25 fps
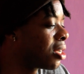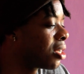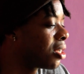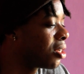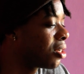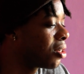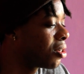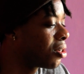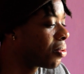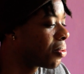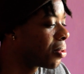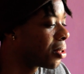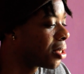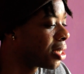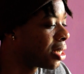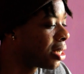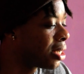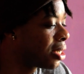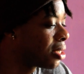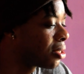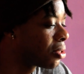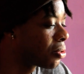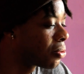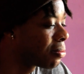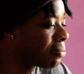you know what it
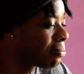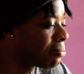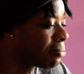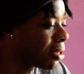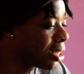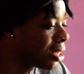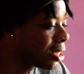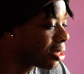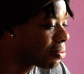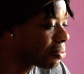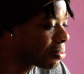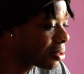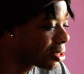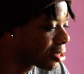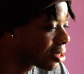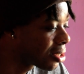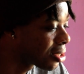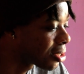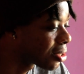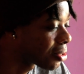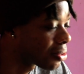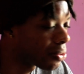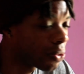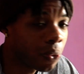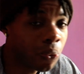is with me. We
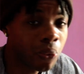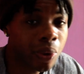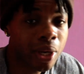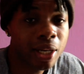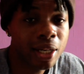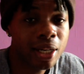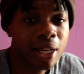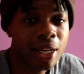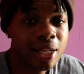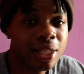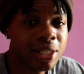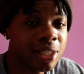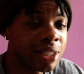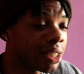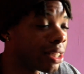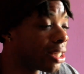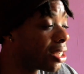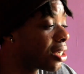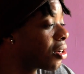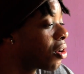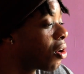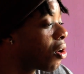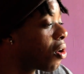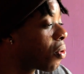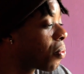just win that
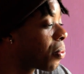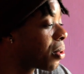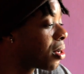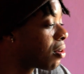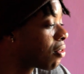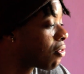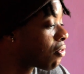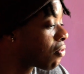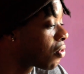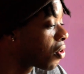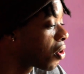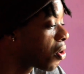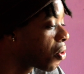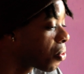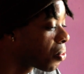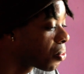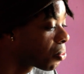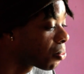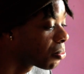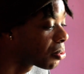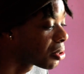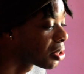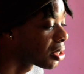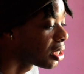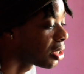shit, go with the flow,
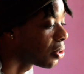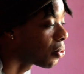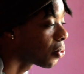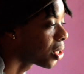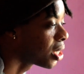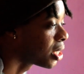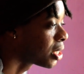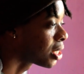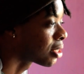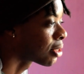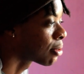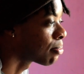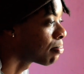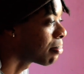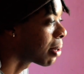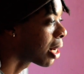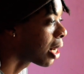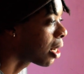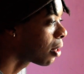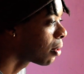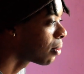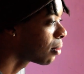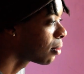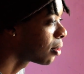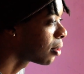see what it's
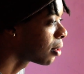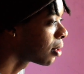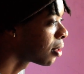about.